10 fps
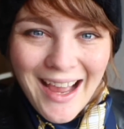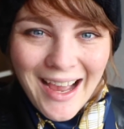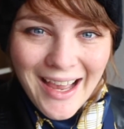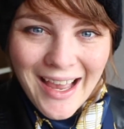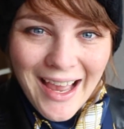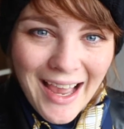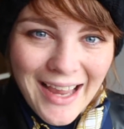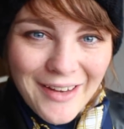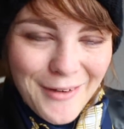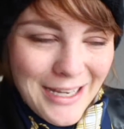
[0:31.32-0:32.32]

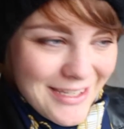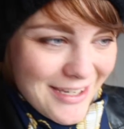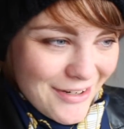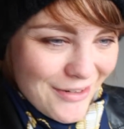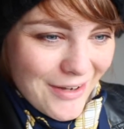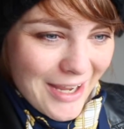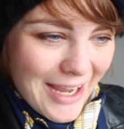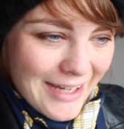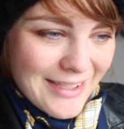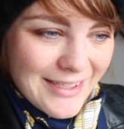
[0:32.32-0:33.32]
I went to
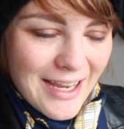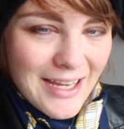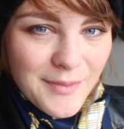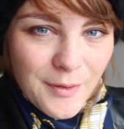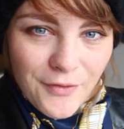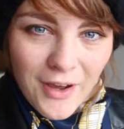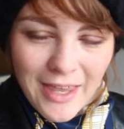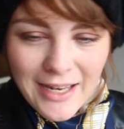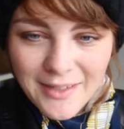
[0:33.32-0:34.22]
exercise before that,